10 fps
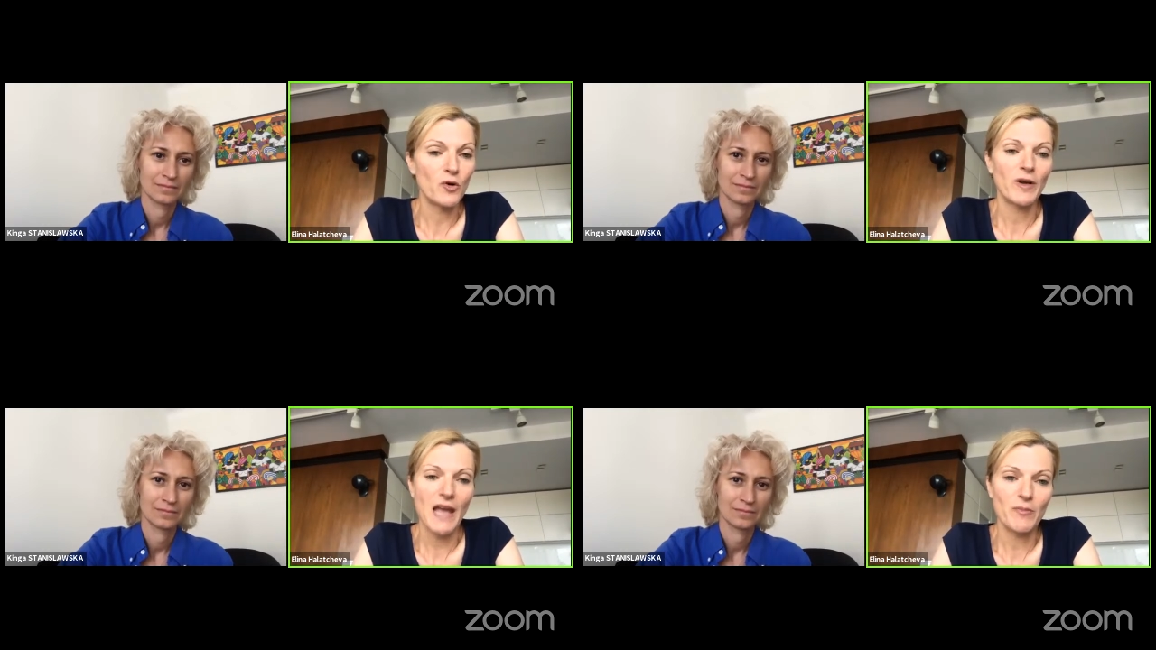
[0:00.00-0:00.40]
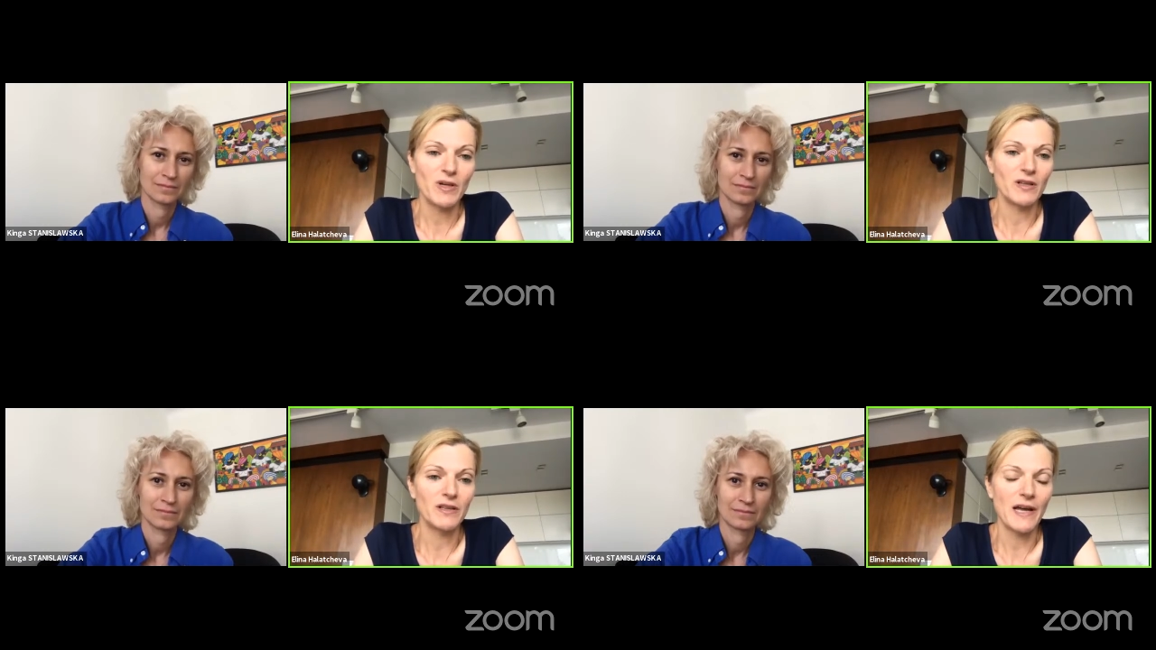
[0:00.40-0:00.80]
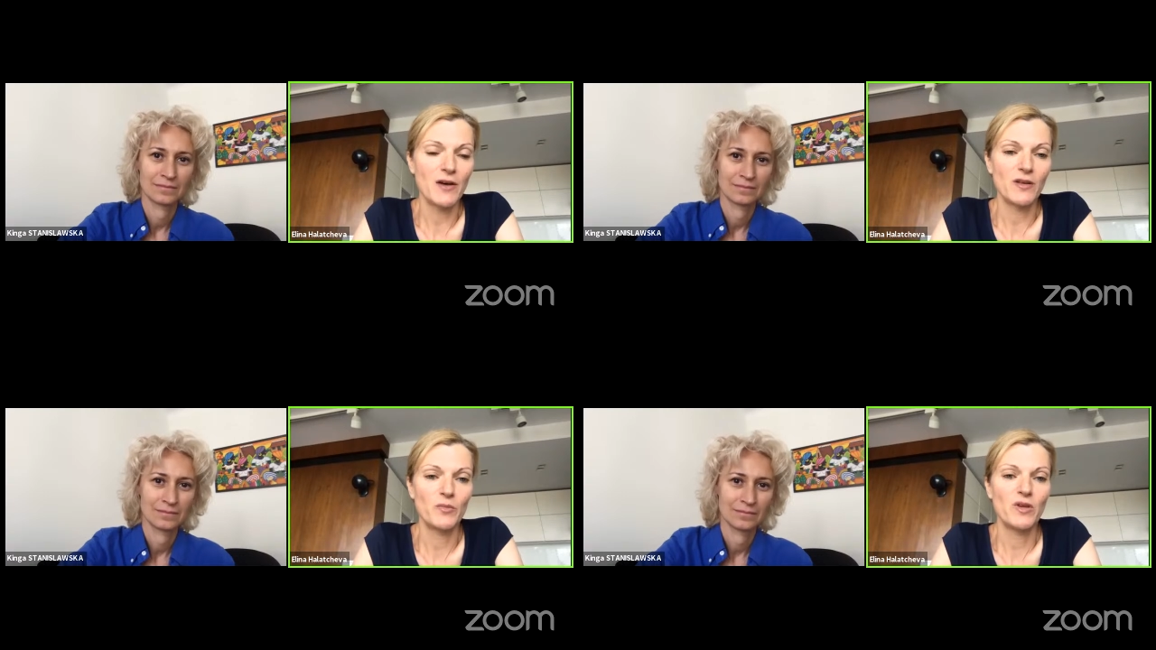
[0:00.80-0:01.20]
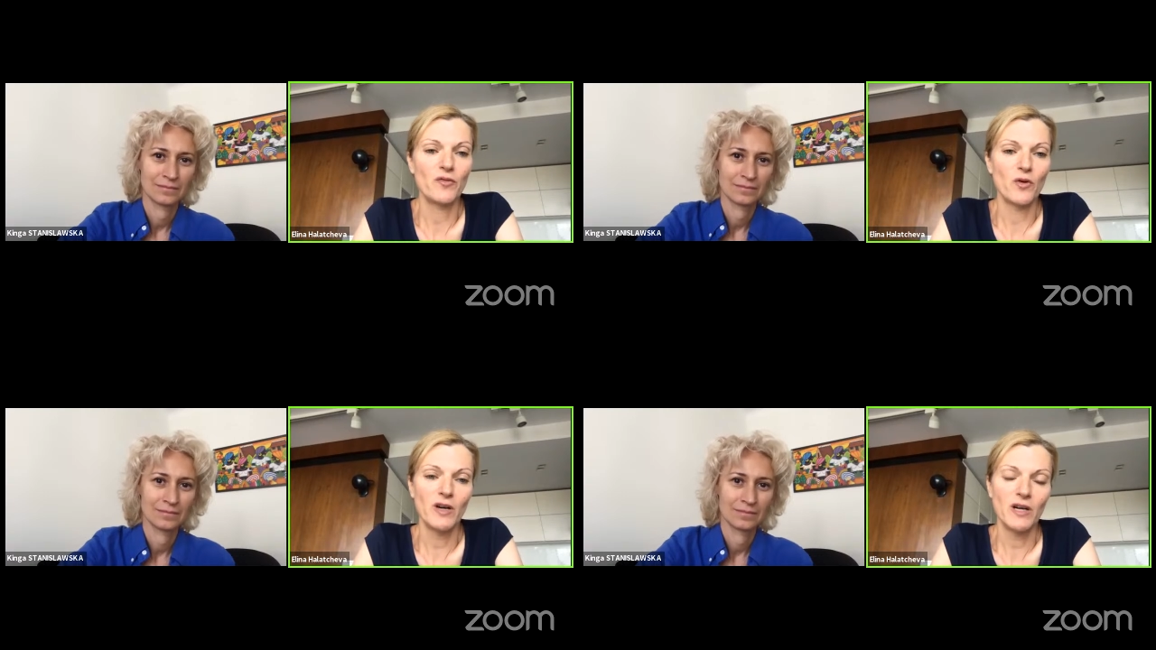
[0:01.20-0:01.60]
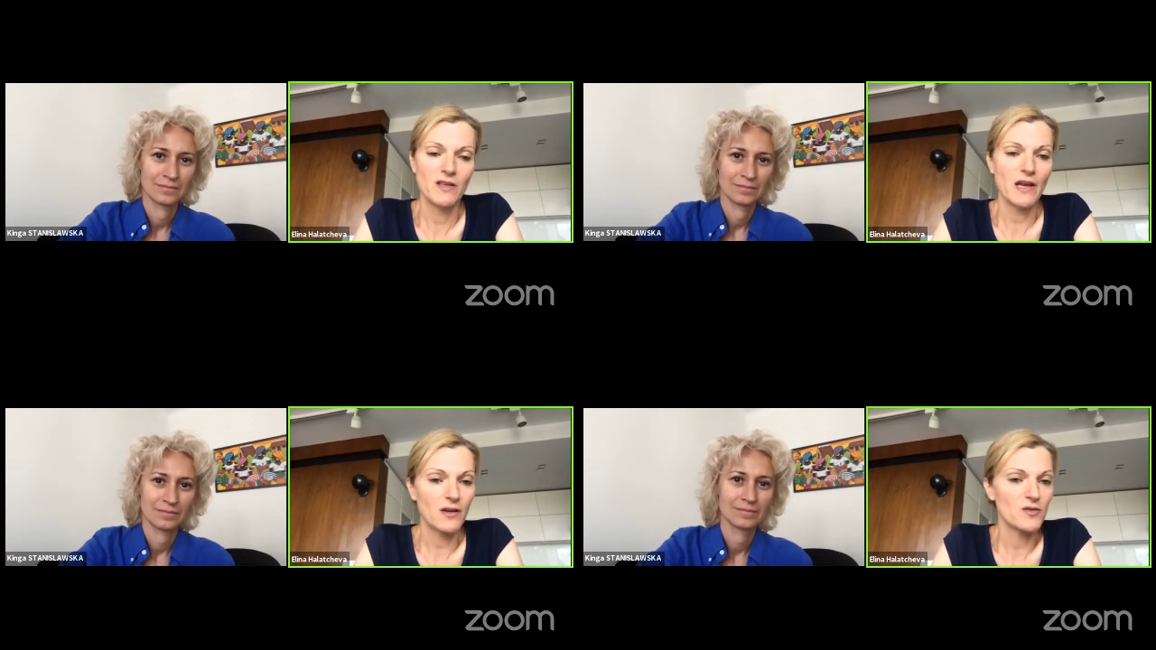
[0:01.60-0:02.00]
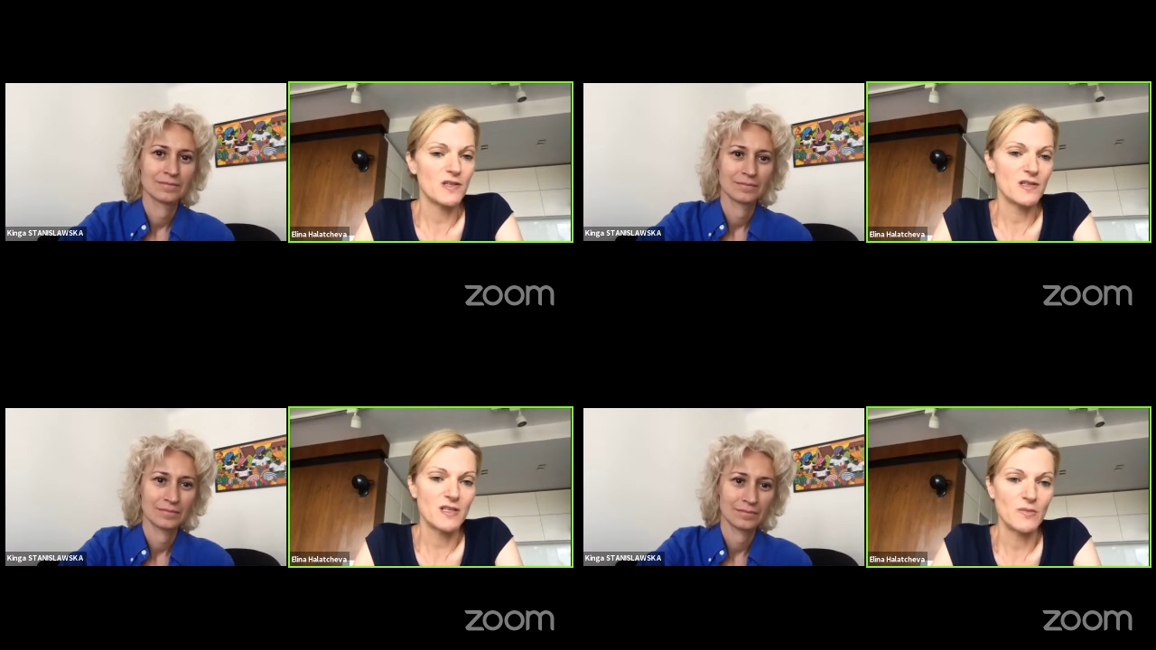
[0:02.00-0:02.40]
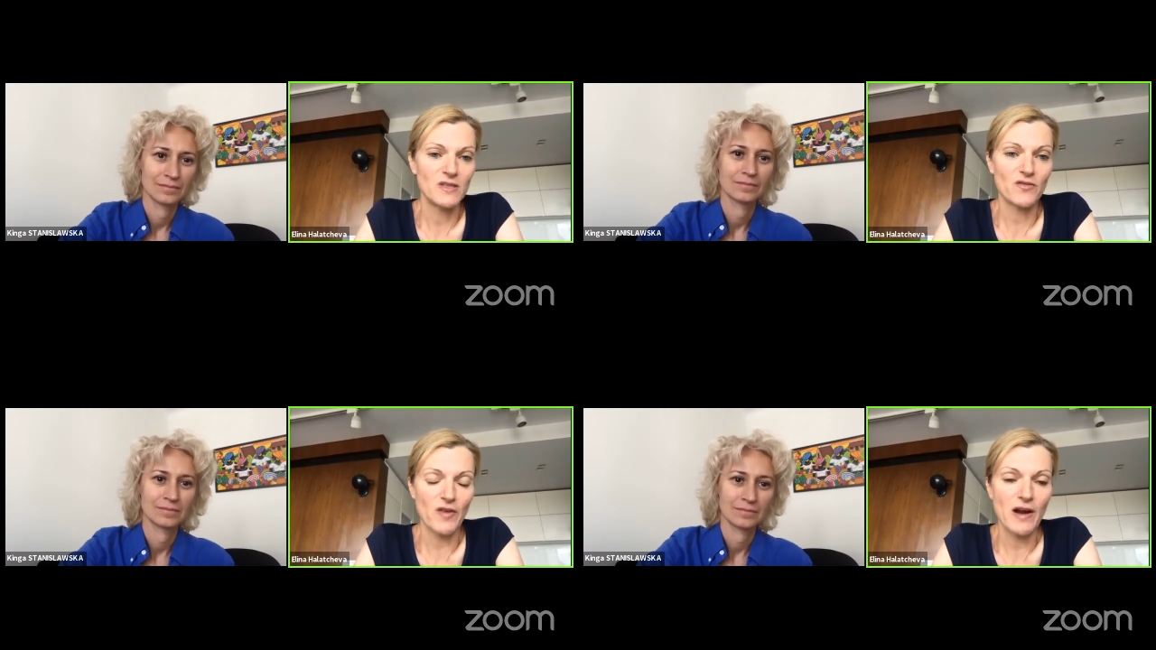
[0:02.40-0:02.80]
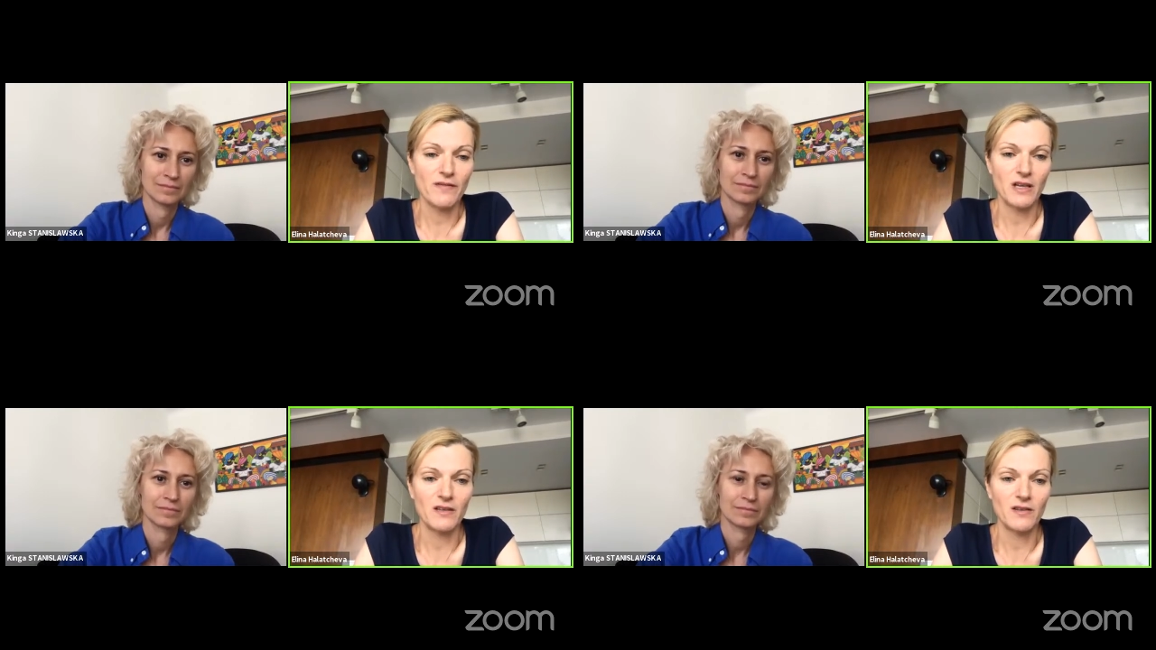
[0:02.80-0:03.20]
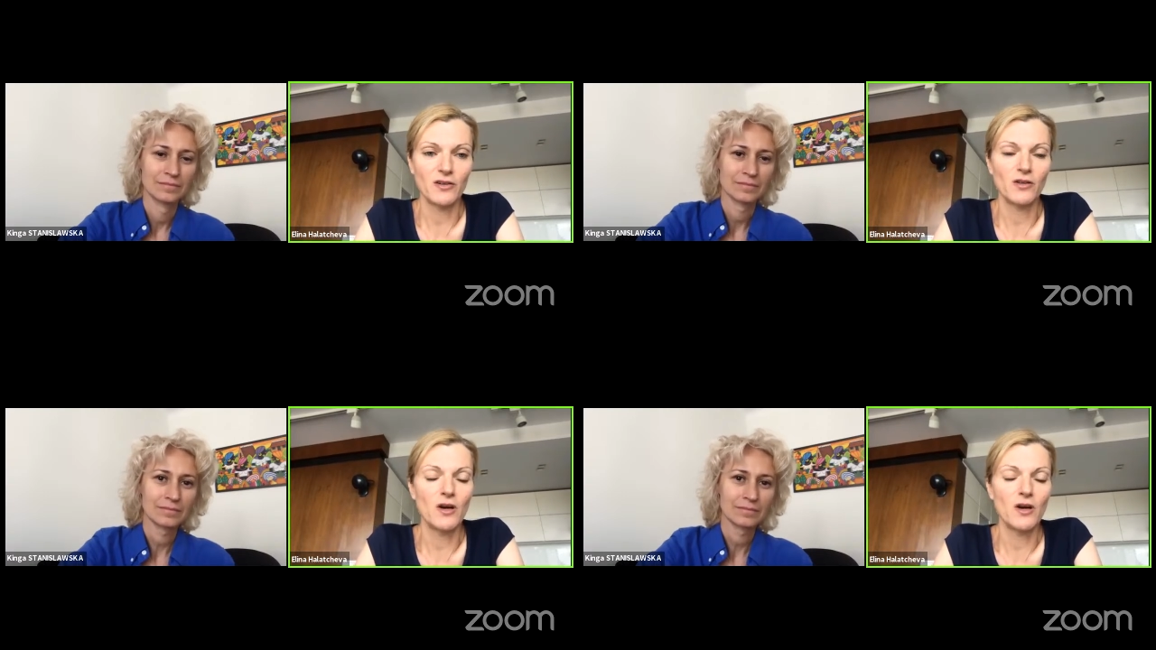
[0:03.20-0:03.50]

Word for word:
Speaker 1: more capital now than before and the ecosystem is thriving there are